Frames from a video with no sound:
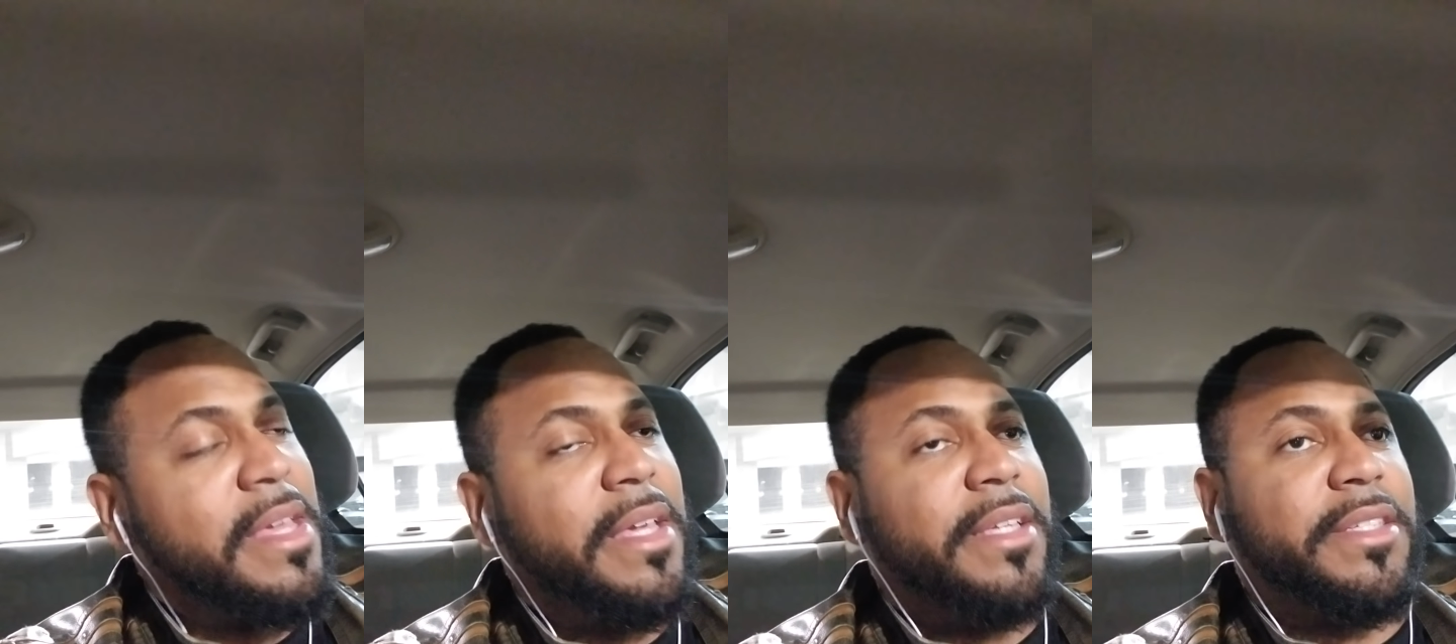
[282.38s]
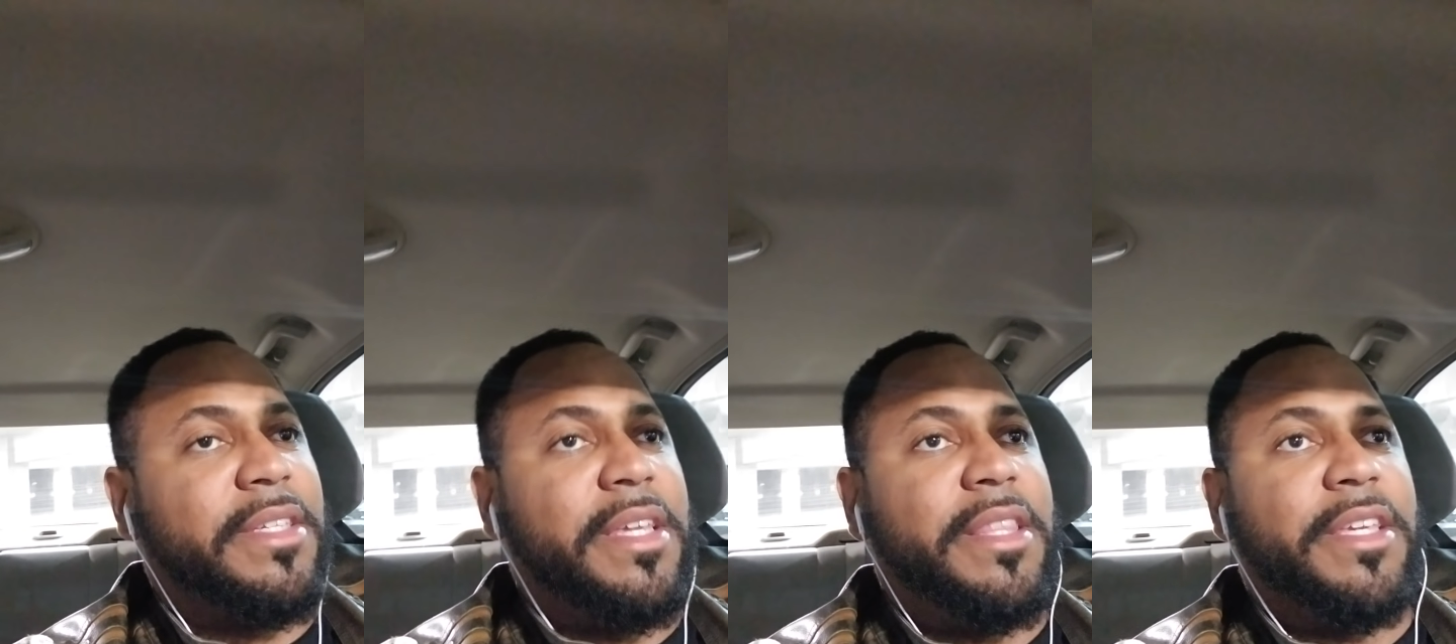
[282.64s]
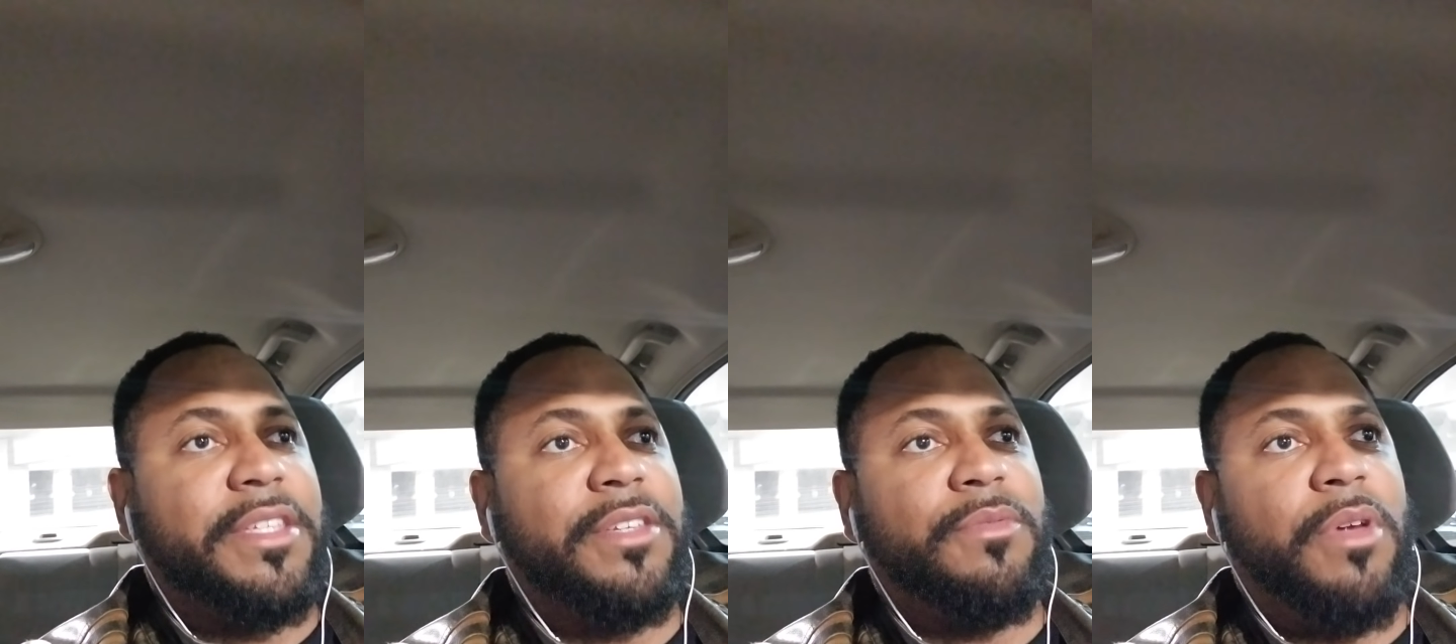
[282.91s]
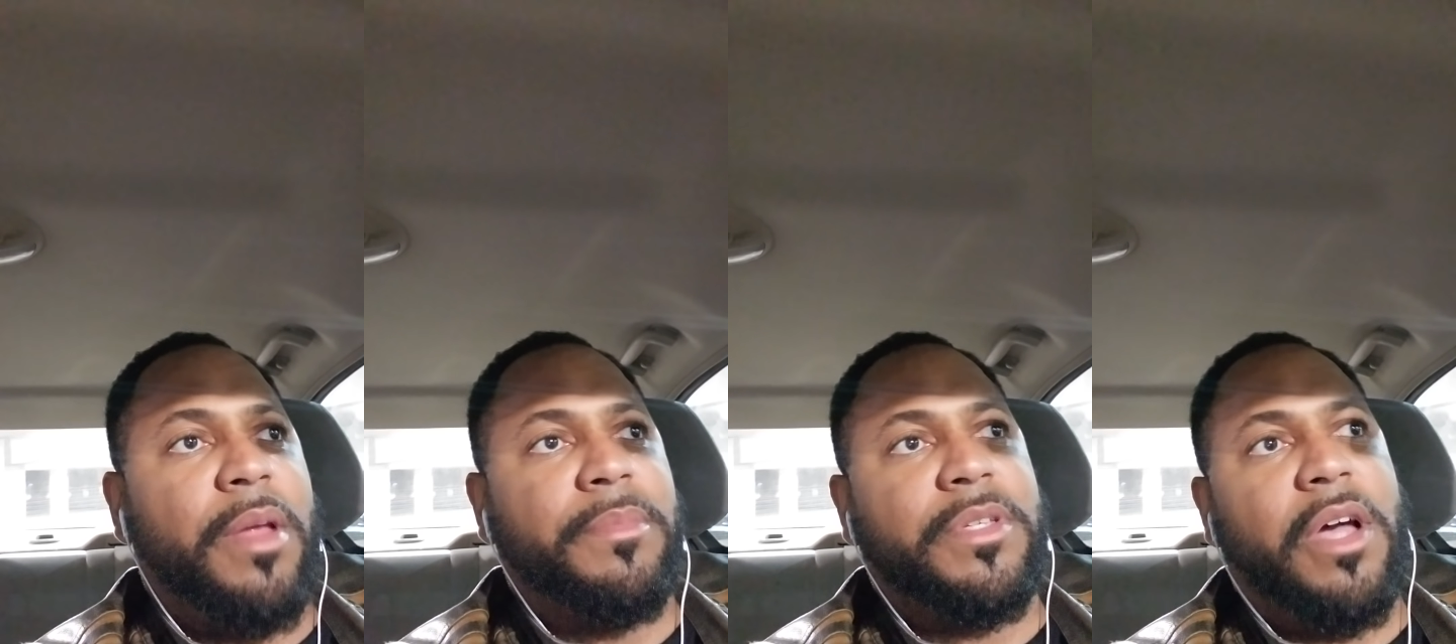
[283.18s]
See, this is
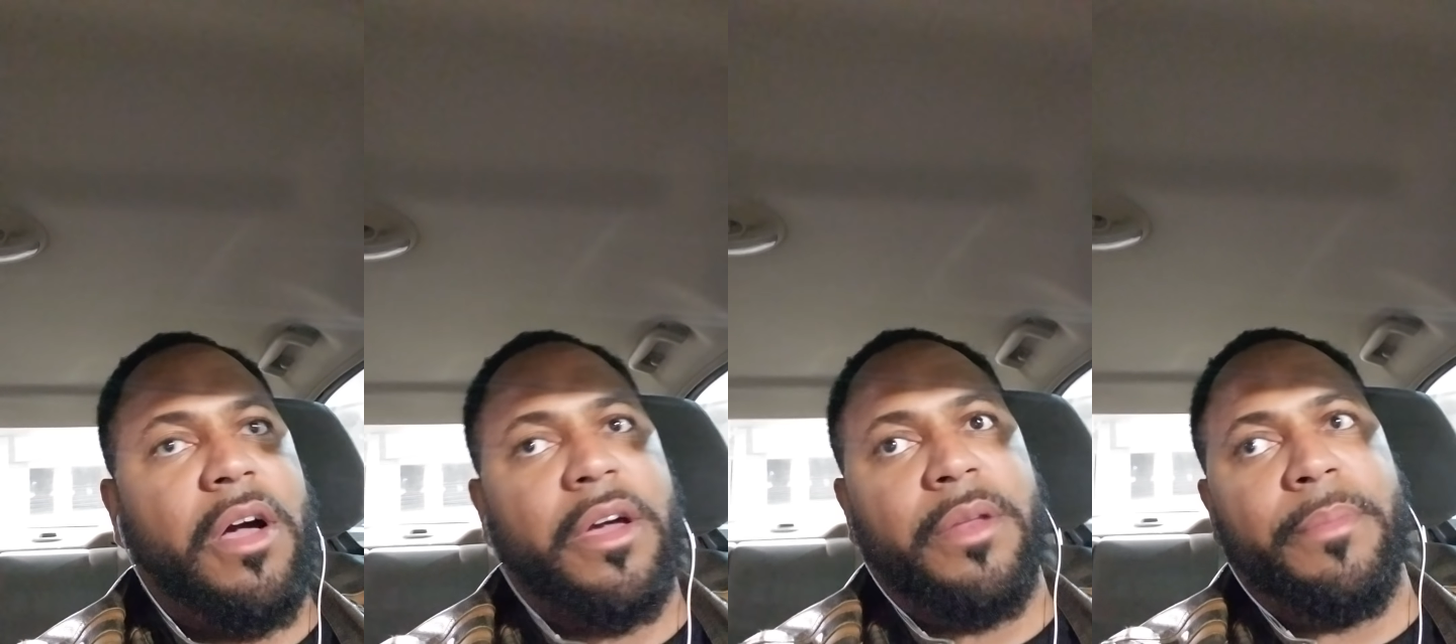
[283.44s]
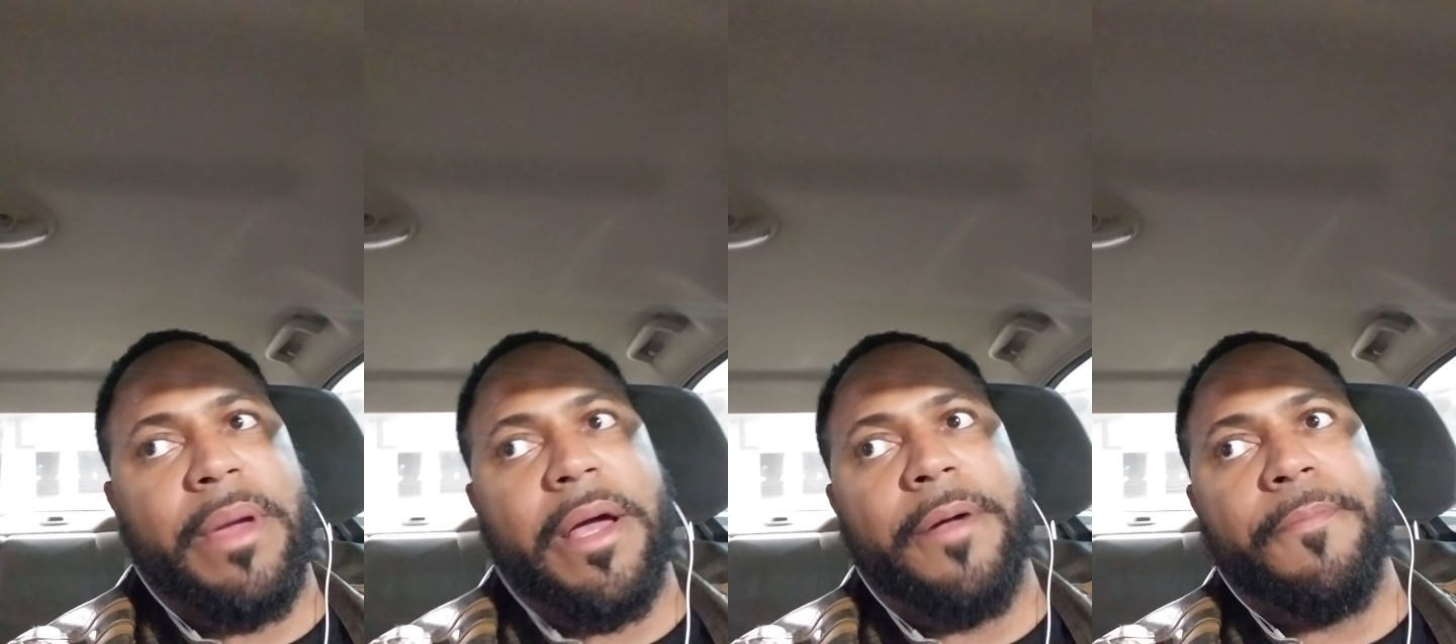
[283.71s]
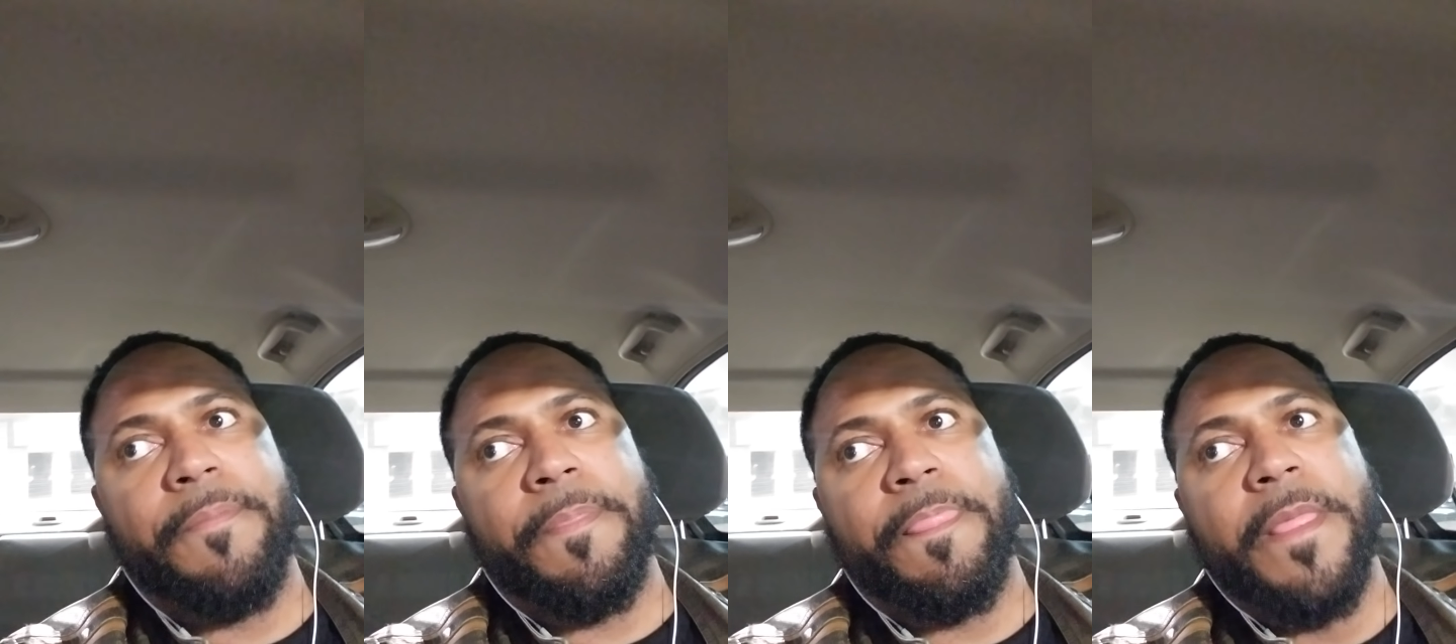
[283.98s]
what I'm talking about.